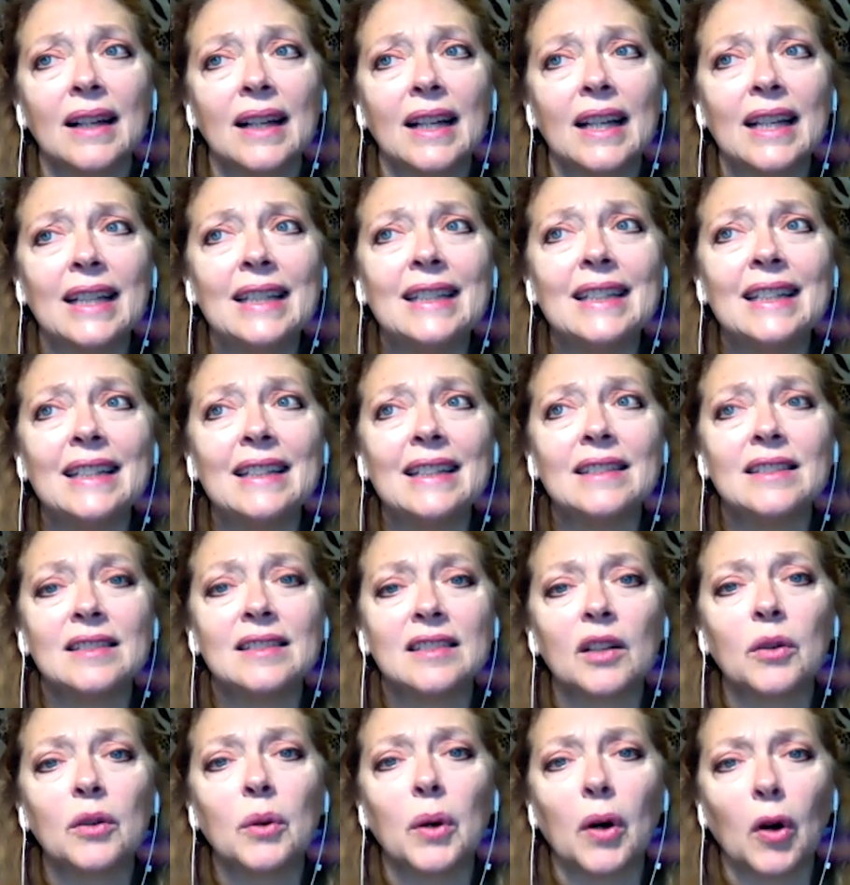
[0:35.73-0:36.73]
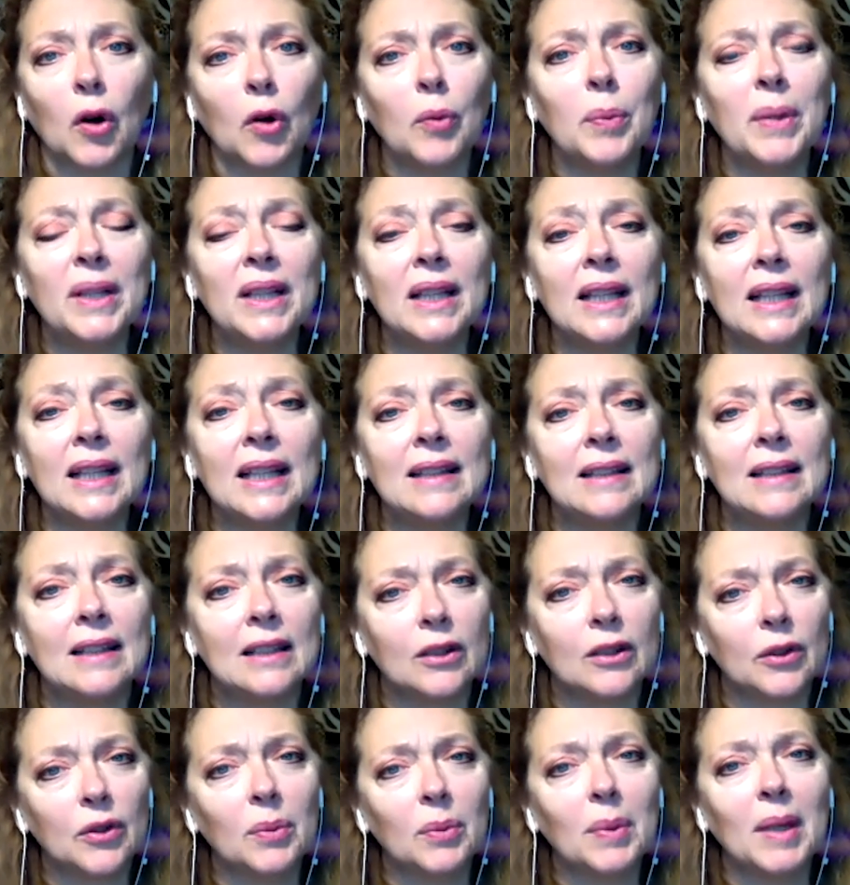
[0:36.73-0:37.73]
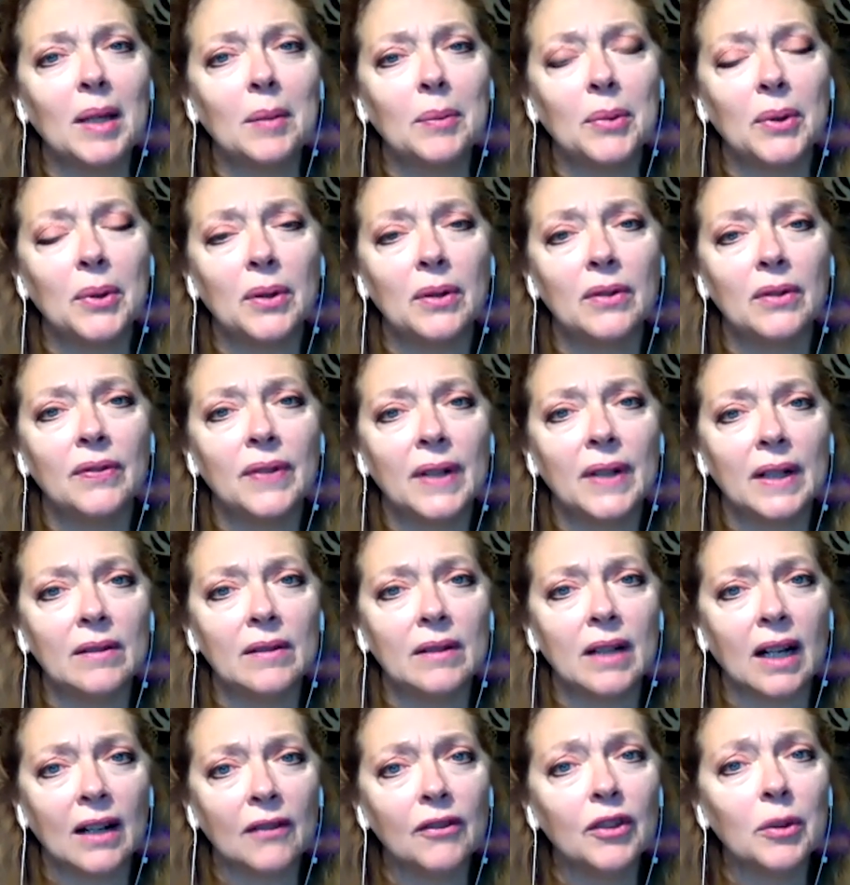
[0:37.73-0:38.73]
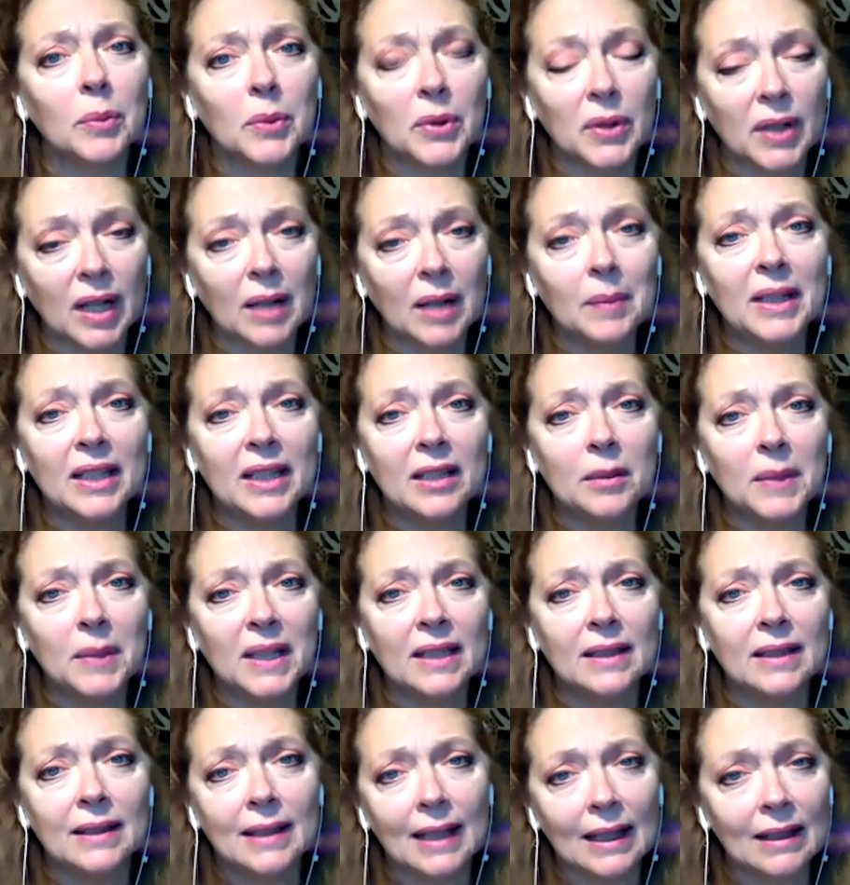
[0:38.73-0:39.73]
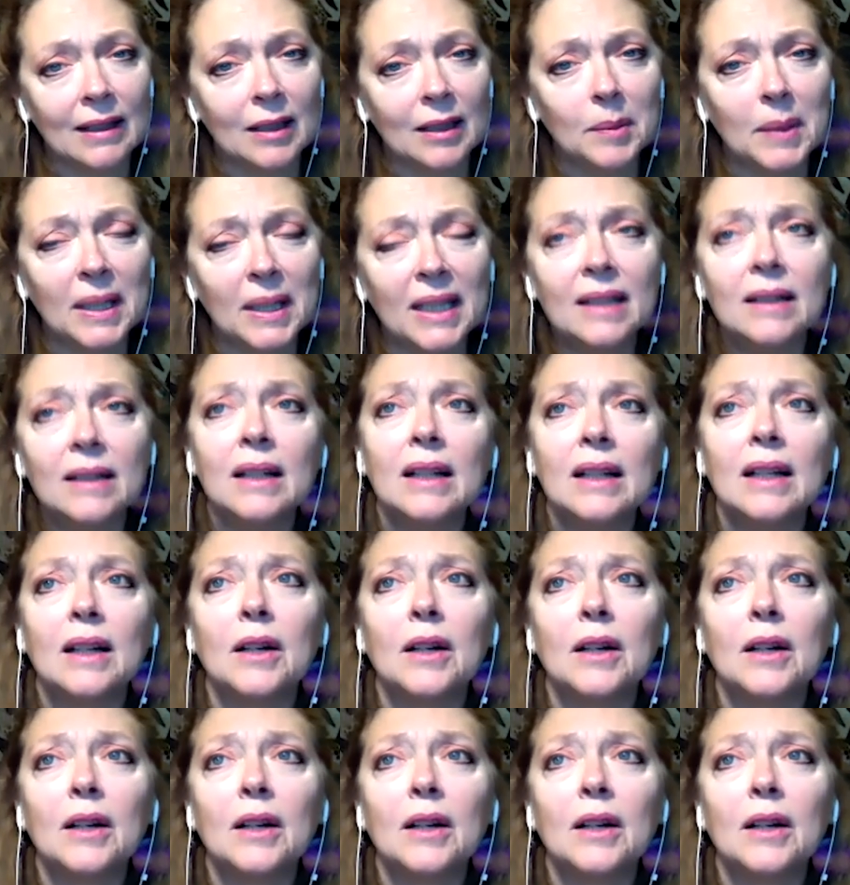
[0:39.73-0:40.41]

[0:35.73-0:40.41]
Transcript: he did it so openly that those people felt comfortable coming to me and telling me,